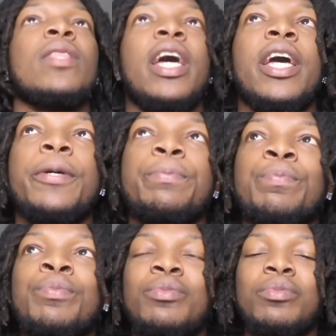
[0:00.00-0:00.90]
And
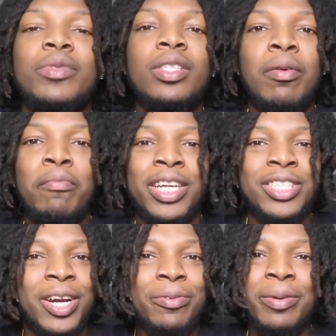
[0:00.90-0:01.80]
mind
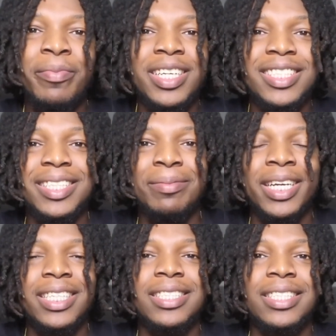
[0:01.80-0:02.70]
you, I don't want to make it seem
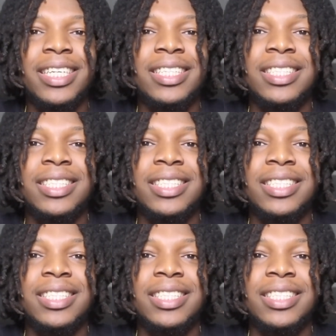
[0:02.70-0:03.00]
like it's a diss,